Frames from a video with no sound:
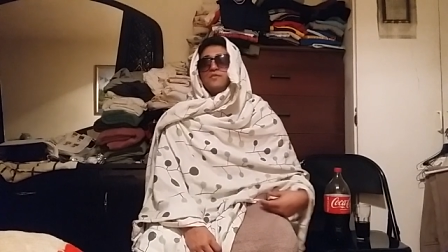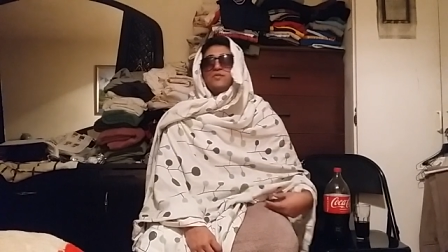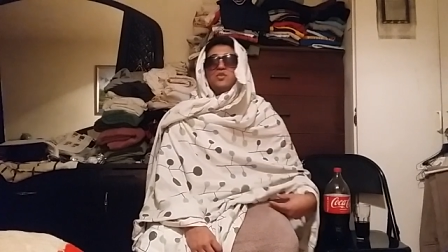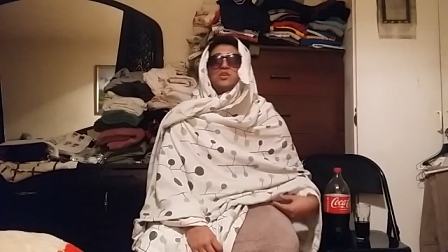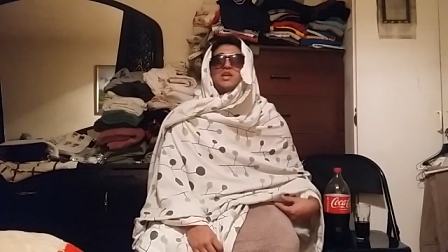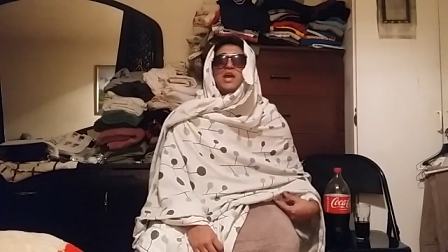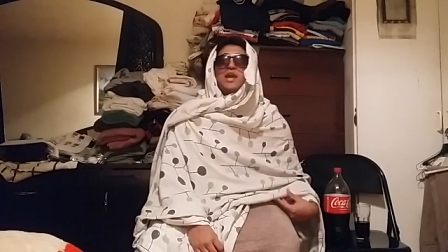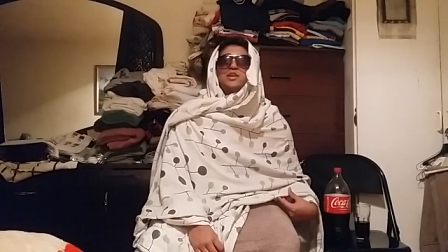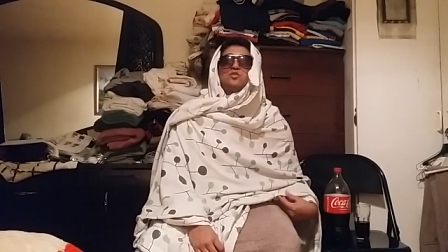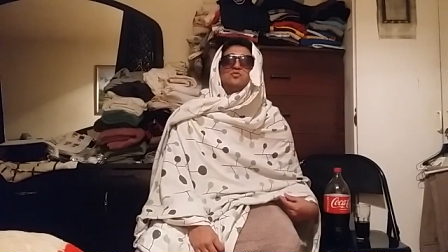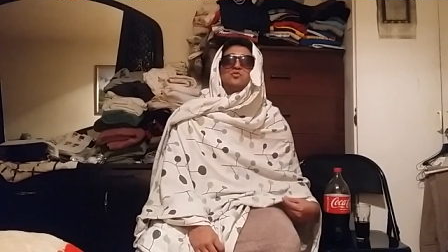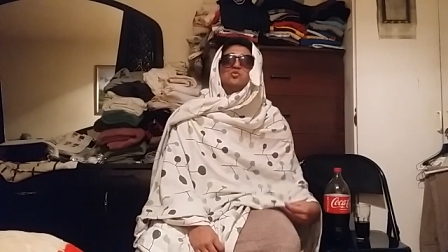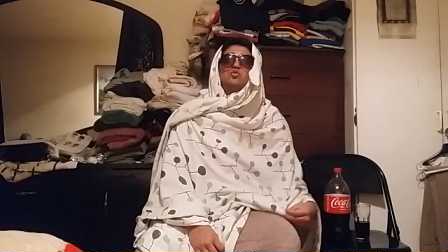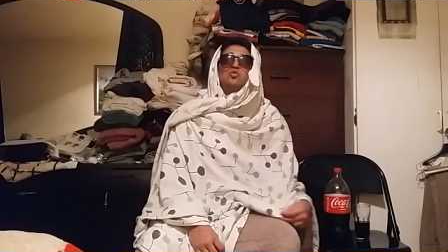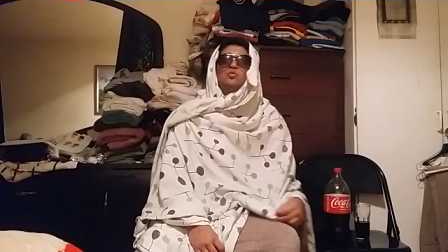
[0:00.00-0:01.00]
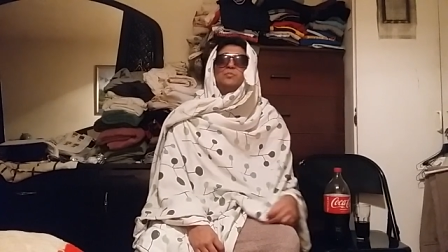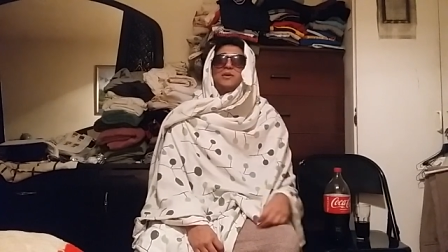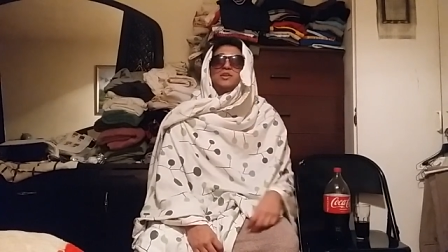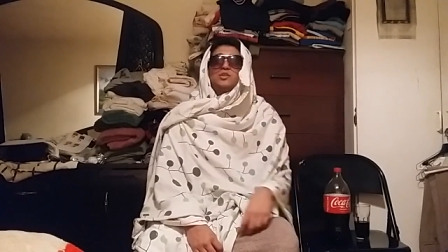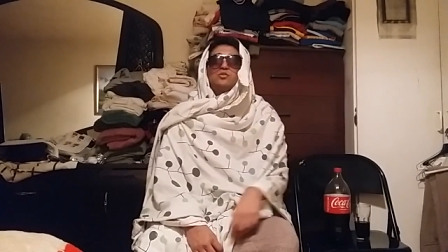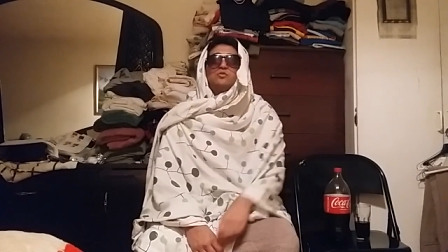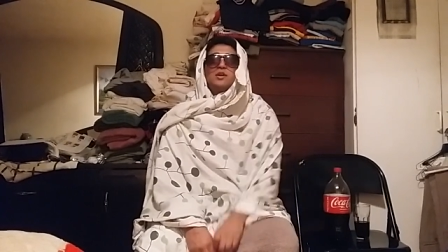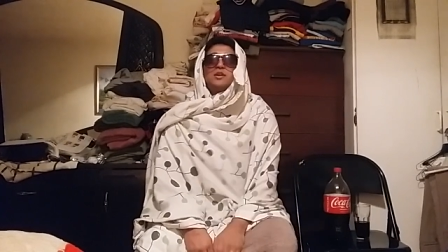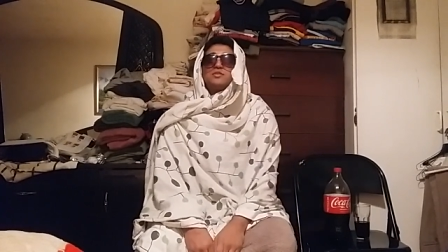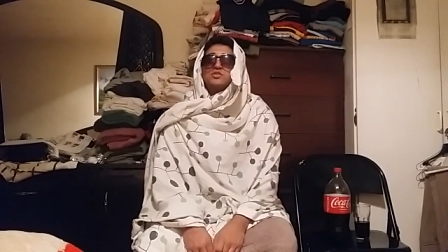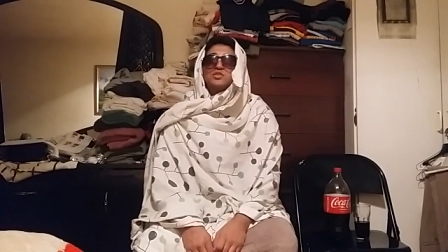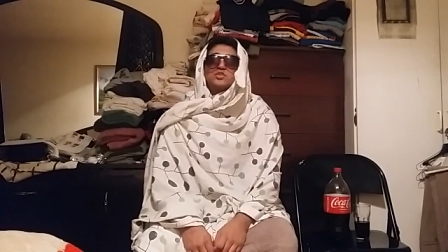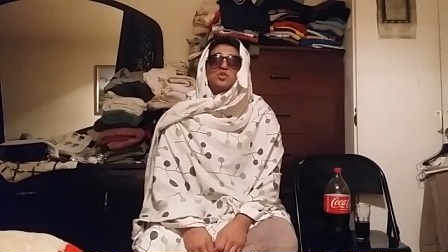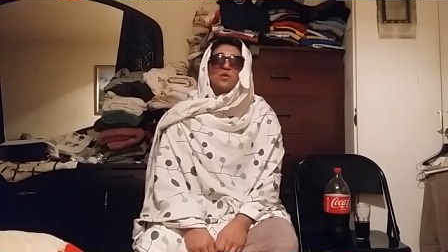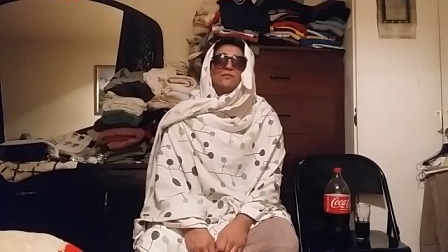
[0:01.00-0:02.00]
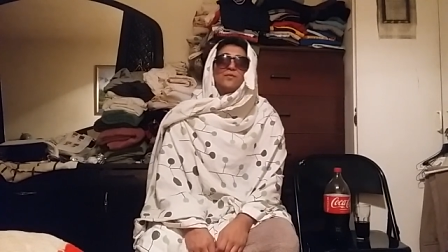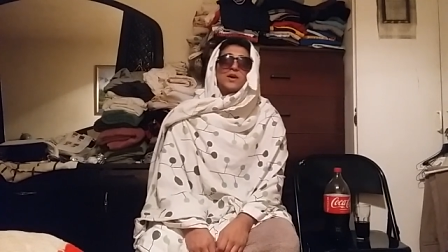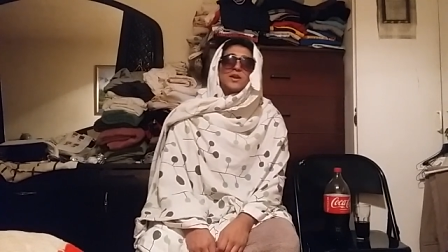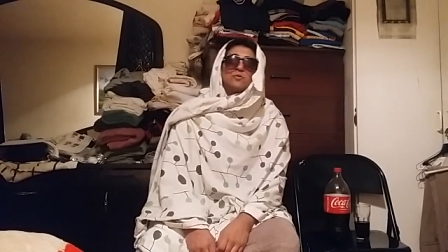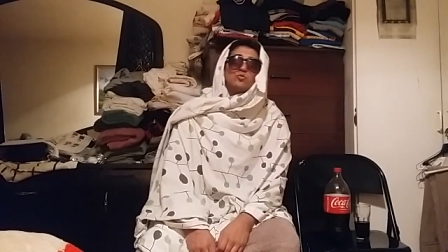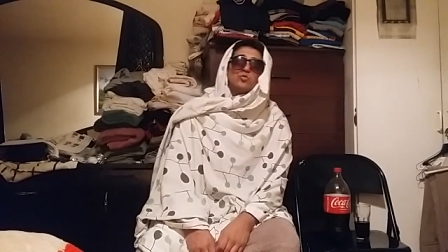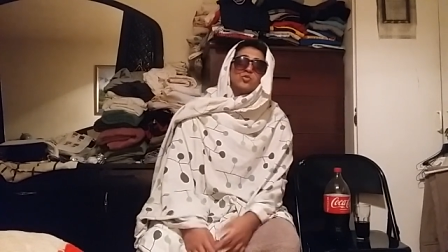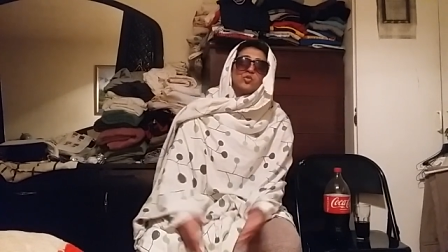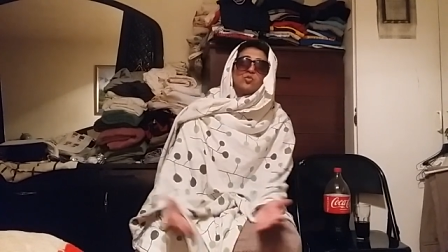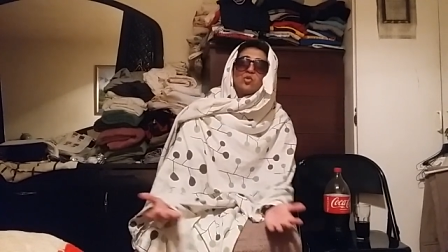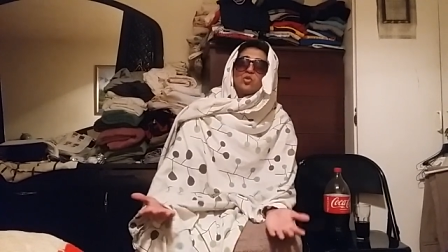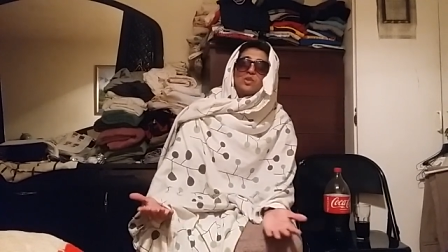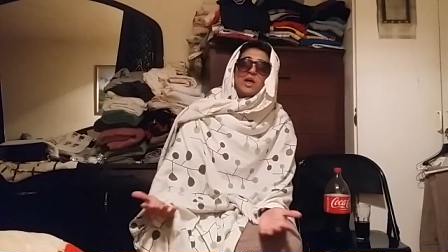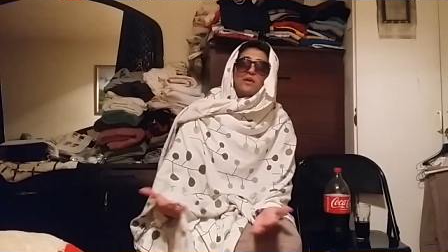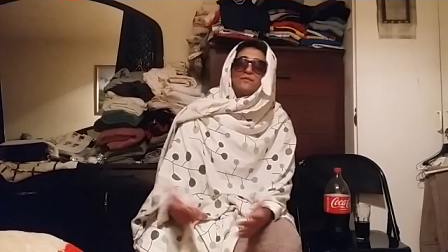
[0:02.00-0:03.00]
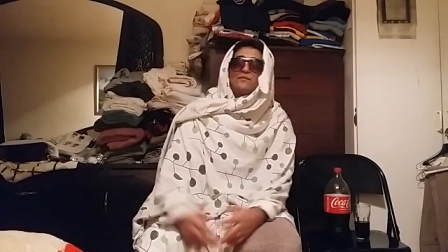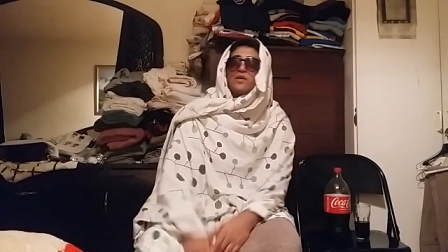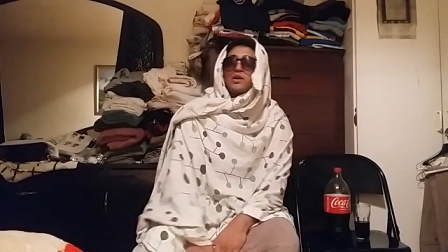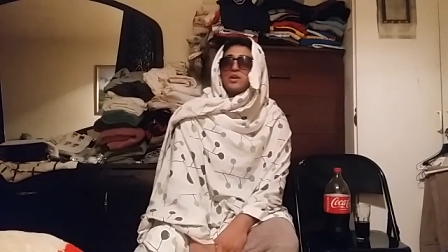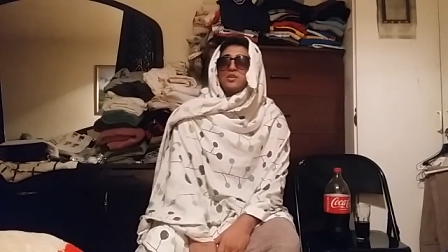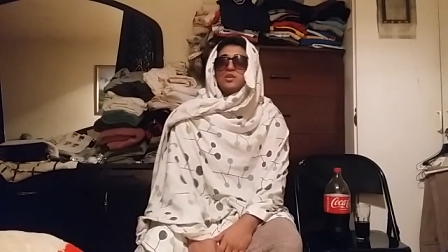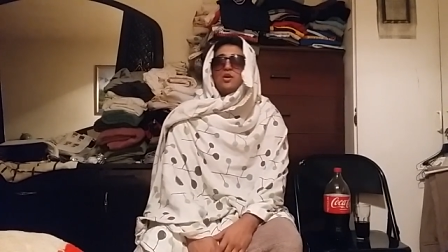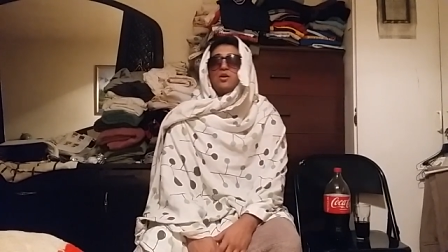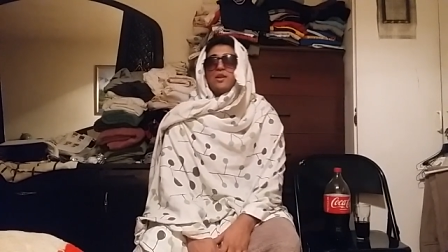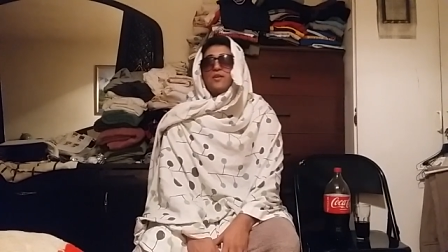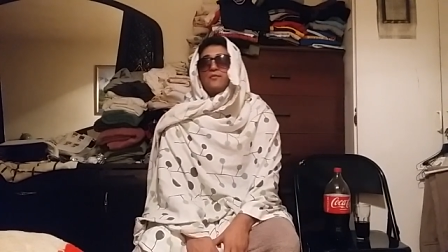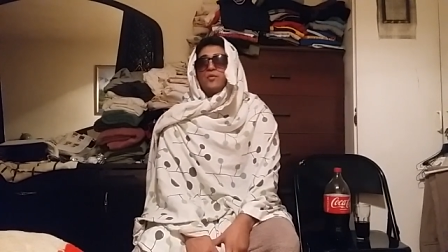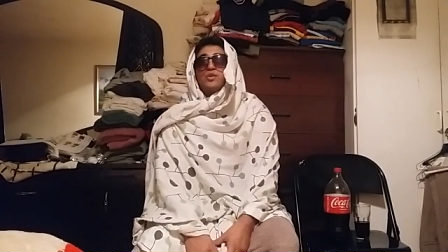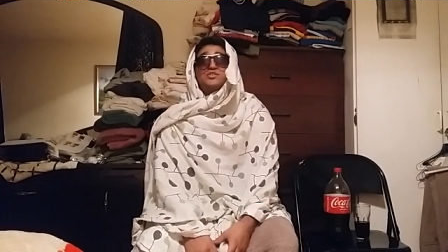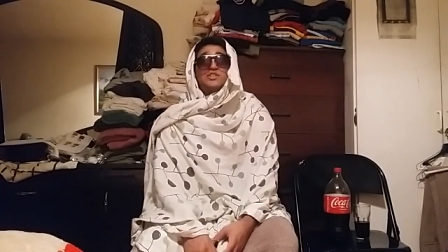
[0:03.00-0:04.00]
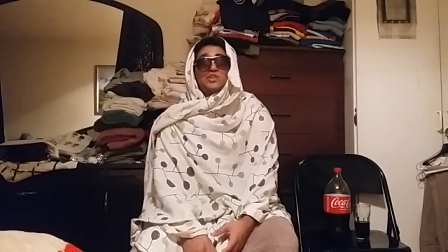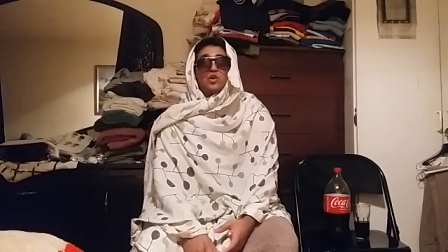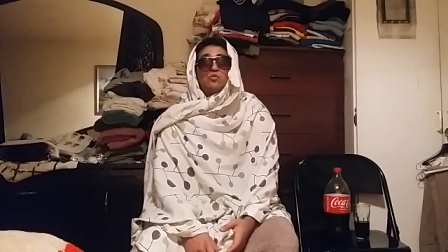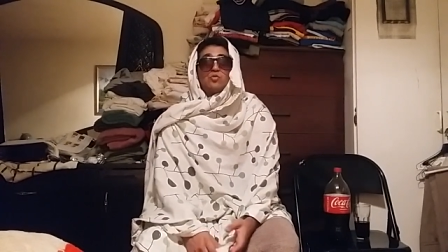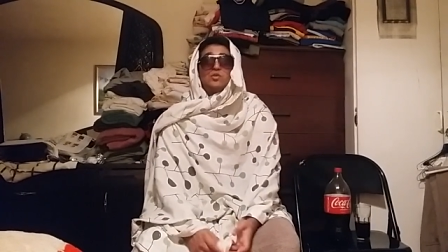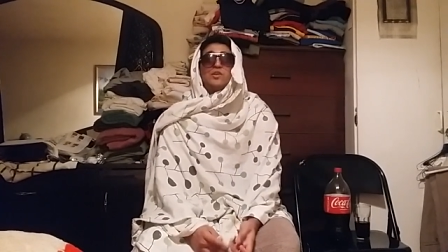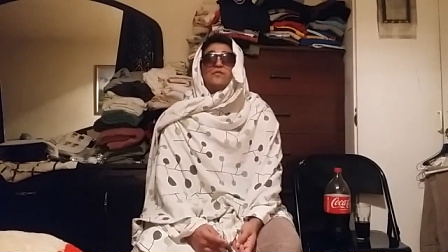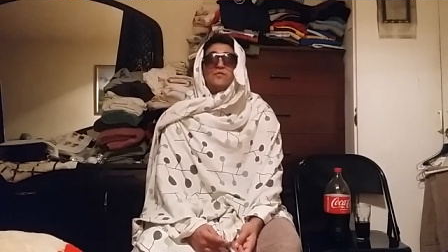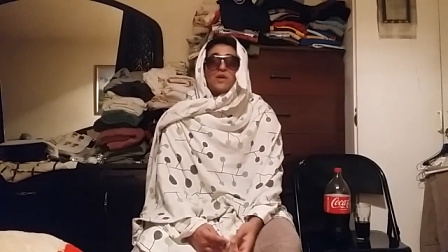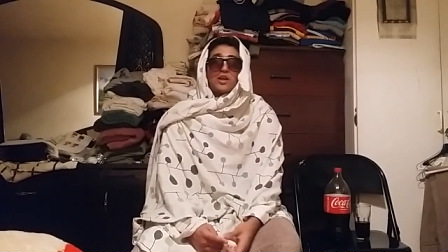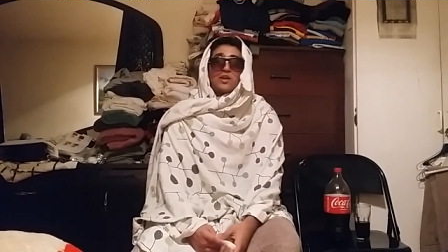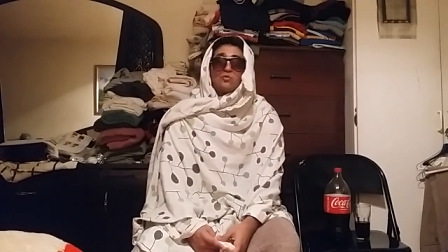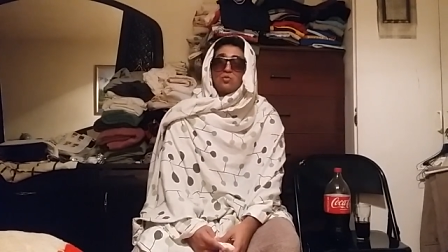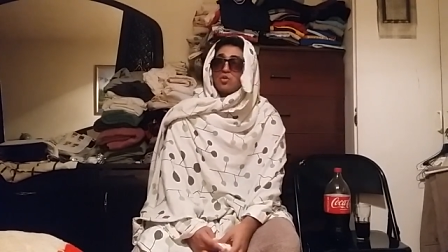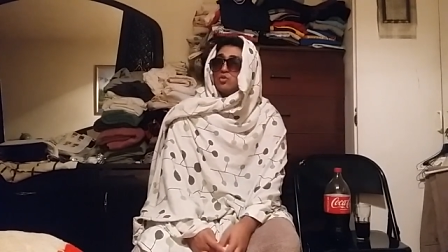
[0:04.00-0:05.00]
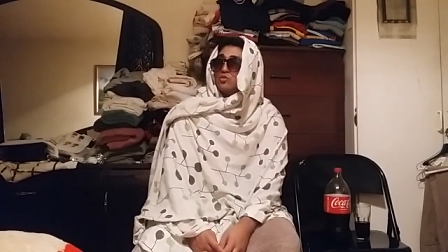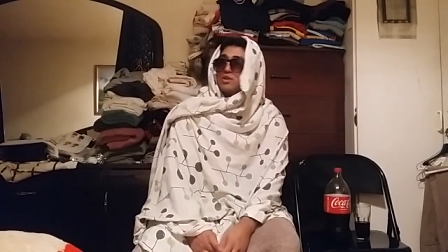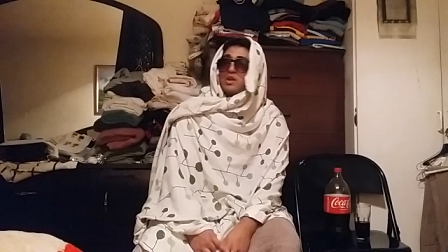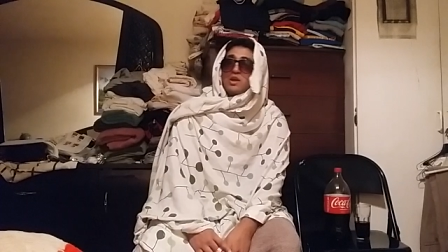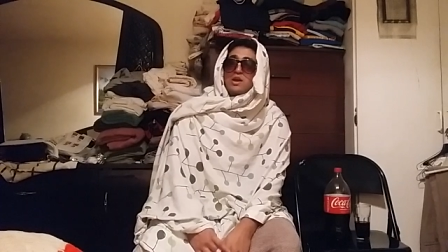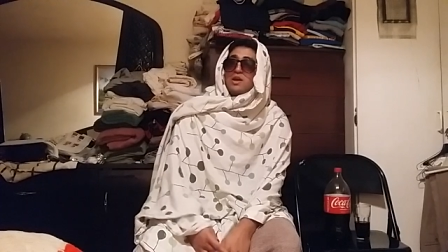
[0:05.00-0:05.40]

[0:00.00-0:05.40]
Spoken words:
If you're gay, you cool, but you know what? Just don't fucking ruin the world, I don't fucking know. And unfortunately, they ruined the fucking world.